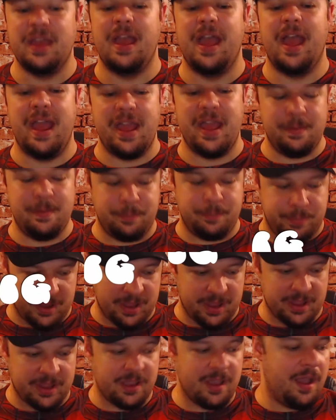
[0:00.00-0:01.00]
a
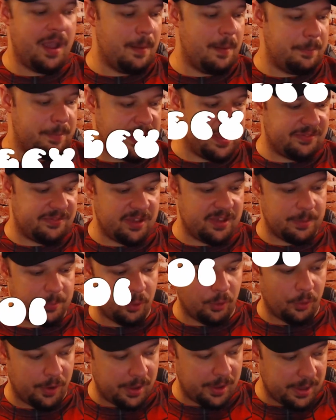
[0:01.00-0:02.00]
big, beefy
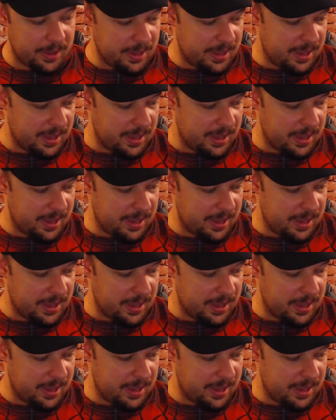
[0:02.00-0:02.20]
boy.